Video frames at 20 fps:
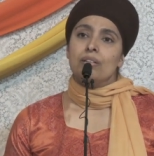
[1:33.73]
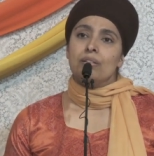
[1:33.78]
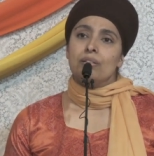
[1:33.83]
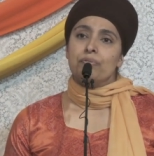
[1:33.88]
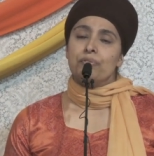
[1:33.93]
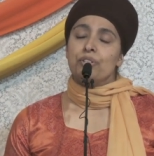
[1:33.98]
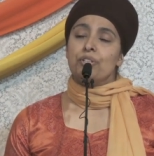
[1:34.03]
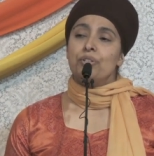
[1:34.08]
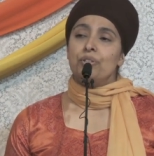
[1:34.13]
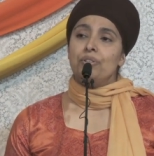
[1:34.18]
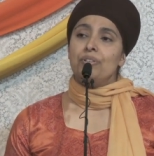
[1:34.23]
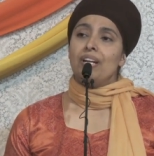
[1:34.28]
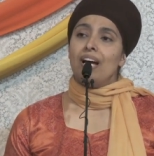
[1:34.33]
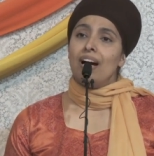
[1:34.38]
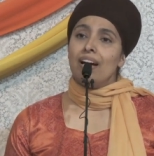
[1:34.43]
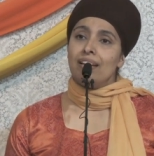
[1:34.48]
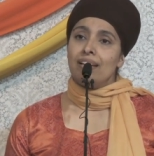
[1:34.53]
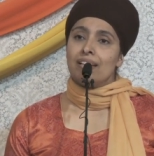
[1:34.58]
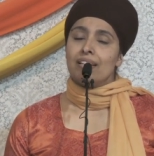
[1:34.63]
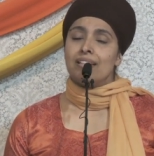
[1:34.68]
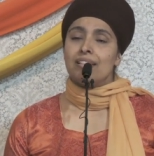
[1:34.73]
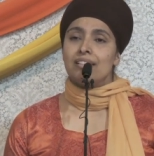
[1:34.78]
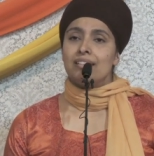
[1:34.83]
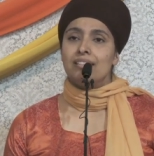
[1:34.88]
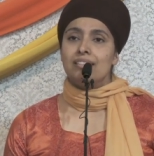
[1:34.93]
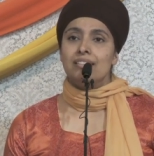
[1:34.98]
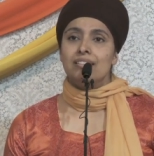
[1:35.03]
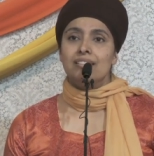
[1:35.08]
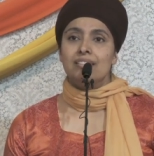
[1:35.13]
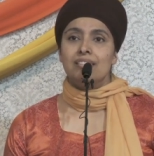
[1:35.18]
For Guru Nanak,
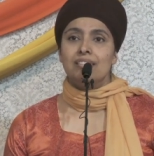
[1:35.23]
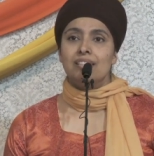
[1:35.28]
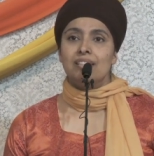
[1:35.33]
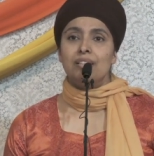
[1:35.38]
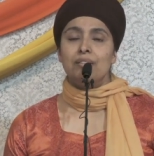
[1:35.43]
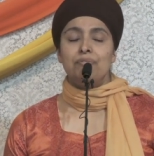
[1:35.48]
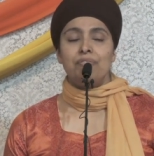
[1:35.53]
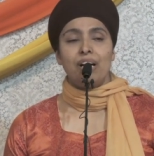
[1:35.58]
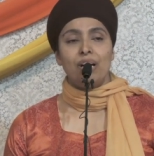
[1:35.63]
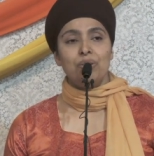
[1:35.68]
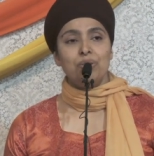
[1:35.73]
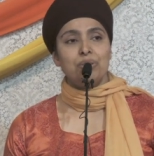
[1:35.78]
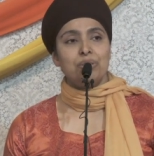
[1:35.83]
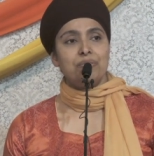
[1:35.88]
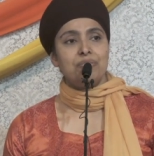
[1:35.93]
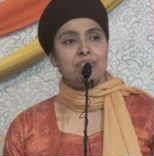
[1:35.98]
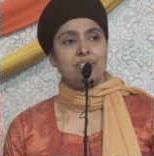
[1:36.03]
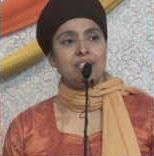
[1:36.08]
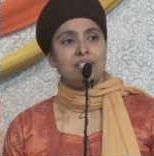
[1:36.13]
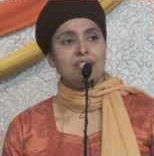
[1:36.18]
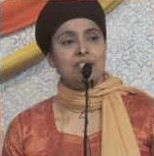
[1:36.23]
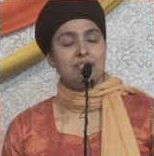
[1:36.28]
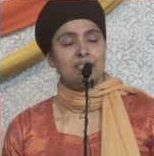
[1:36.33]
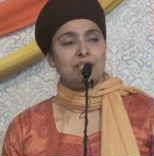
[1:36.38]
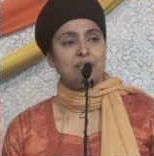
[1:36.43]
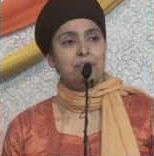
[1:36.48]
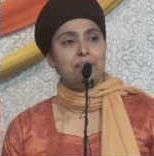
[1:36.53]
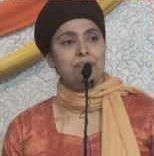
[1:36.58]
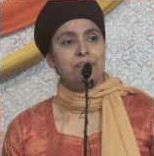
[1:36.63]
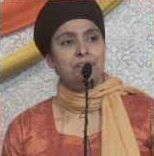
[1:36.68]
the founder of
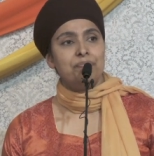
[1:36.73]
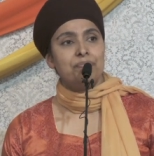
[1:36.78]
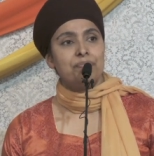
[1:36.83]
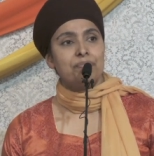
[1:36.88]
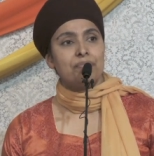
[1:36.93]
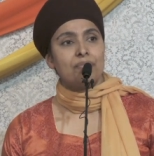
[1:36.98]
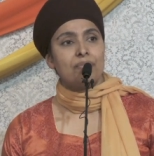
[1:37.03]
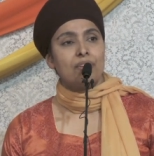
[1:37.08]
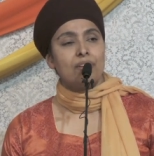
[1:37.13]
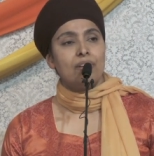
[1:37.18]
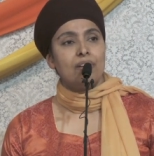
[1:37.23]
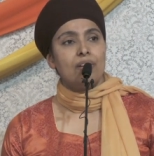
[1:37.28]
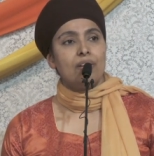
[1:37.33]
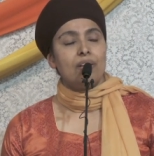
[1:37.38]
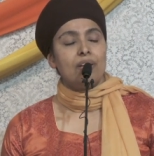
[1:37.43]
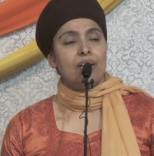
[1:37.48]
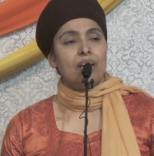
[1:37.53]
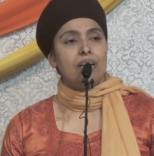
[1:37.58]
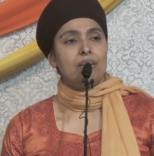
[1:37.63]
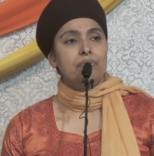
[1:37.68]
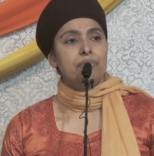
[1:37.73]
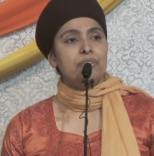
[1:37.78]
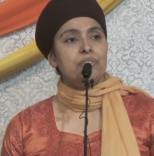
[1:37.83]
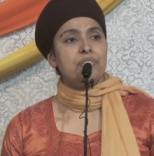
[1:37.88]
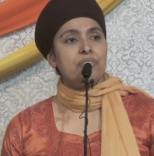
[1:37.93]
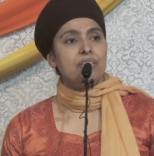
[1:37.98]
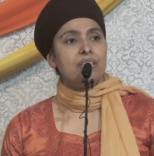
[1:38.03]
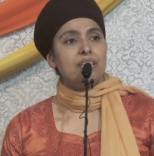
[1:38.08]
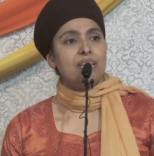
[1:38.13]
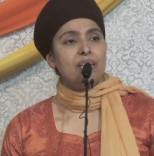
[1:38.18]
Sikhism,
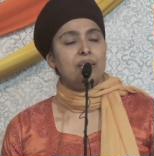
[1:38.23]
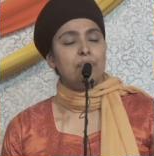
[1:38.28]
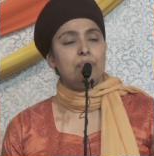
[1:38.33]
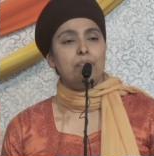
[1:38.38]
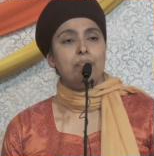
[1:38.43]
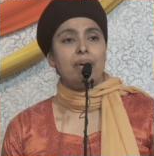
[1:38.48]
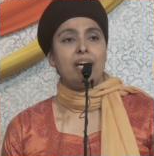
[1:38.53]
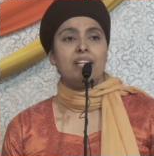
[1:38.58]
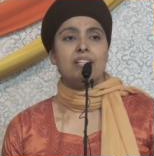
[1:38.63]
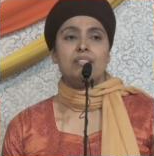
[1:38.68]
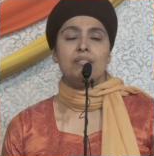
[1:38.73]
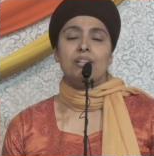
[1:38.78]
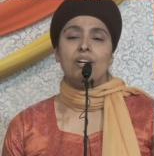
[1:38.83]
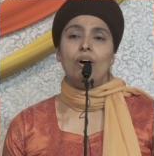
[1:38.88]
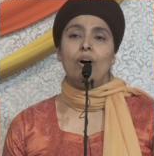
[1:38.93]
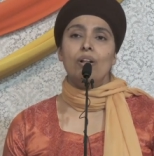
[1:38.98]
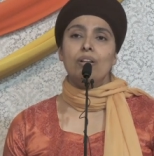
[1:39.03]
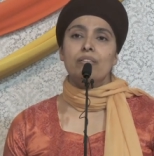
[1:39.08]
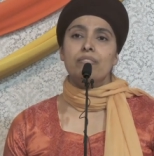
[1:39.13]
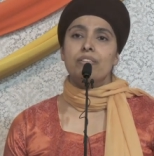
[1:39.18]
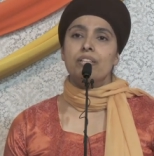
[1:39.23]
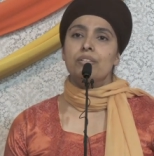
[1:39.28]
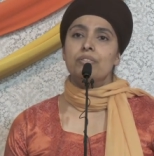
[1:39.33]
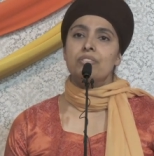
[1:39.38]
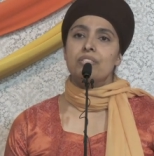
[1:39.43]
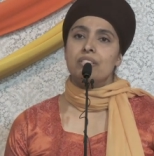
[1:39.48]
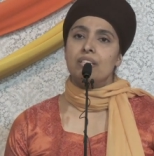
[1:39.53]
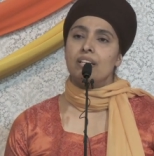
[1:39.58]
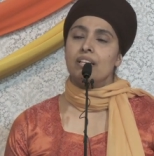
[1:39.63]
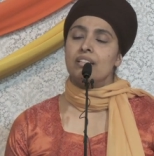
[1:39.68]
adversity meant all of
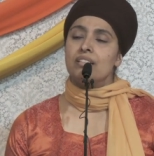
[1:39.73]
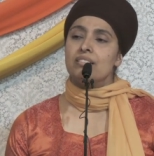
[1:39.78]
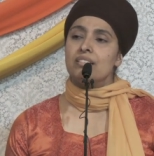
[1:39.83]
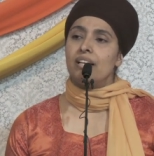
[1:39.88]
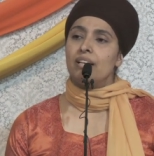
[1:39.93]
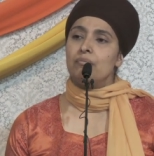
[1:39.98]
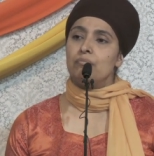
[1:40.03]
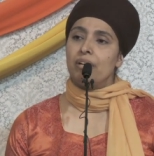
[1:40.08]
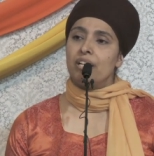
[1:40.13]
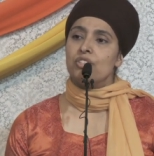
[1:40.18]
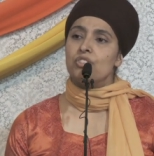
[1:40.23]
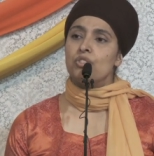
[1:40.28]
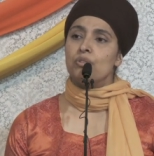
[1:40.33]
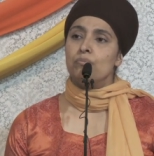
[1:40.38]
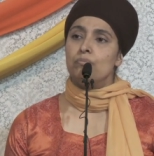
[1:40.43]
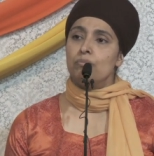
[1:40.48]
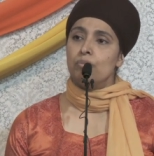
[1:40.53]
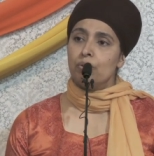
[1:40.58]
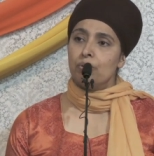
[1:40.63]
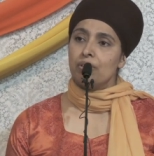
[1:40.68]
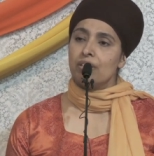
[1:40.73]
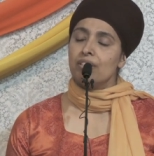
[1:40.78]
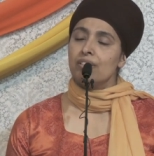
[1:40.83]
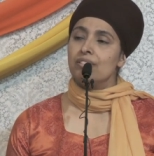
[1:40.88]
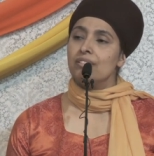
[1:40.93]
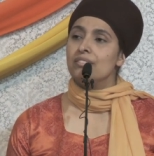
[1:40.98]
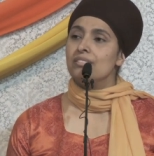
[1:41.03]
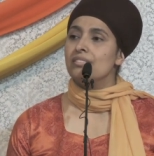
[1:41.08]
those things and much more.